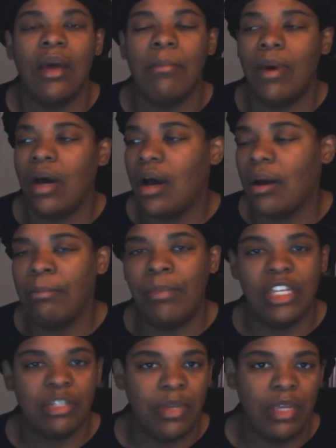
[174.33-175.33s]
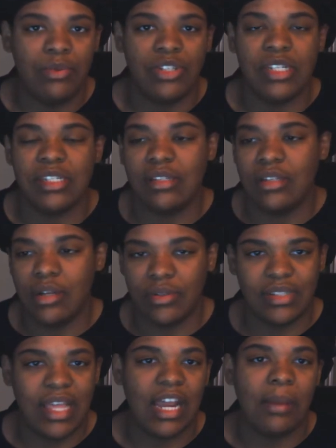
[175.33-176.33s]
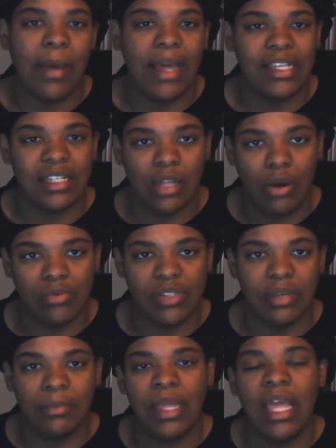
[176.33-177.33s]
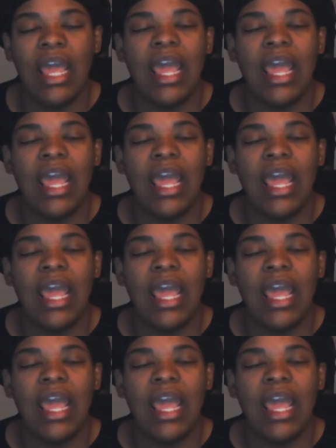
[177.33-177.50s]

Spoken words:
But Benjamin, he was just, you know, standing by his lonesome.